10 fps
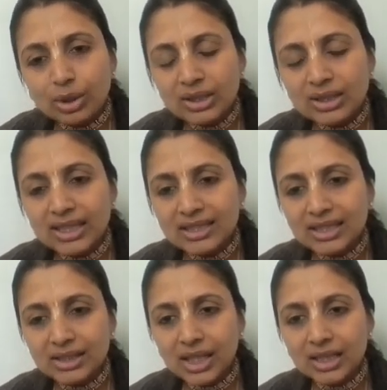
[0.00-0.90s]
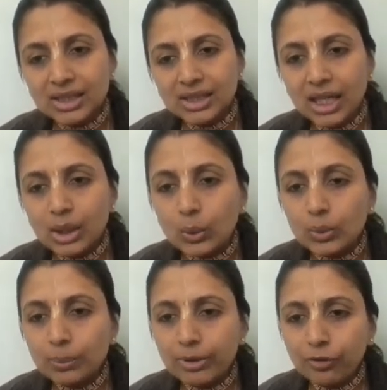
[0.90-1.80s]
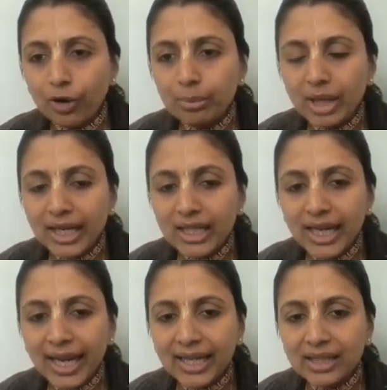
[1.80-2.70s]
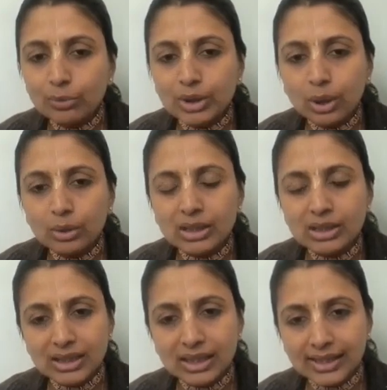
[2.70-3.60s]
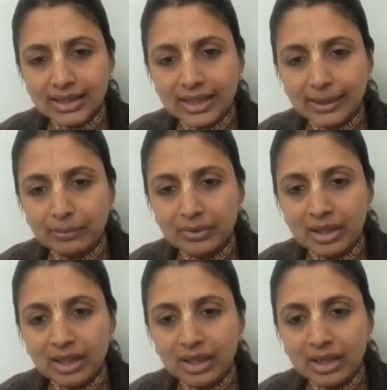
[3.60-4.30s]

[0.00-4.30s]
thought that Dhritarashtra could perform any act without consulting him.